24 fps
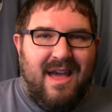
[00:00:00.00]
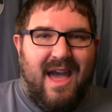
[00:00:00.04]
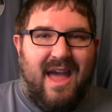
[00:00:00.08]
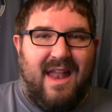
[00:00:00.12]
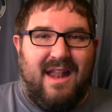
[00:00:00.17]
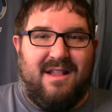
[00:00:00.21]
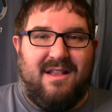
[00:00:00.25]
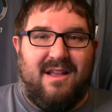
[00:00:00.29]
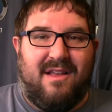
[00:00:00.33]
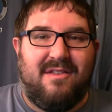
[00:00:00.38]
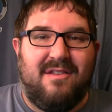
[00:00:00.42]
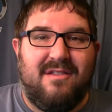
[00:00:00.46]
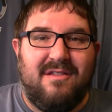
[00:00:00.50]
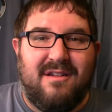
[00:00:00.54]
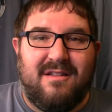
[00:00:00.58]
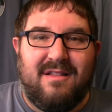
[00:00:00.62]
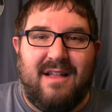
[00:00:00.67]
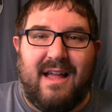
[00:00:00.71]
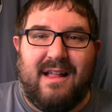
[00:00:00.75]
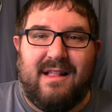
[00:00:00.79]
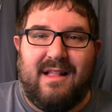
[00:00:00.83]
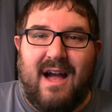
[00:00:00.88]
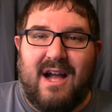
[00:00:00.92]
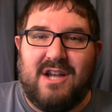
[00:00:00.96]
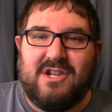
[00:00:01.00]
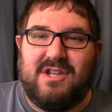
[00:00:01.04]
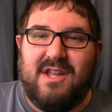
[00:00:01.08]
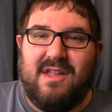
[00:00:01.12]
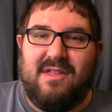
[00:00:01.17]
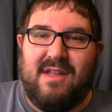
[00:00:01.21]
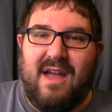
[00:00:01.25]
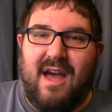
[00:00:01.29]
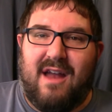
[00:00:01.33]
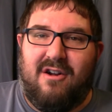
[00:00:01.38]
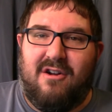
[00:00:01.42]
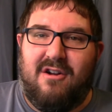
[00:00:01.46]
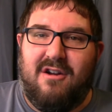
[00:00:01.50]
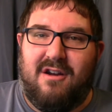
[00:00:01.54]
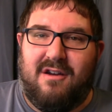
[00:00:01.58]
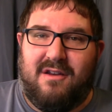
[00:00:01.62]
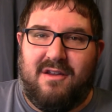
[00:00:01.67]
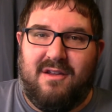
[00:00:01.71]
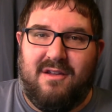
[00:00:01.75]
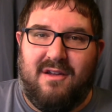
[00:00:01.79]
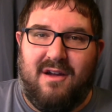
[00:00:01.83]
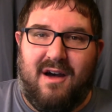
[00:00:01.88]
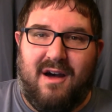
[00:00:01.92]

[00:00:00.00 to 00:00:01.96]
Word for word: And it doesn't look like Lashley's that hurt.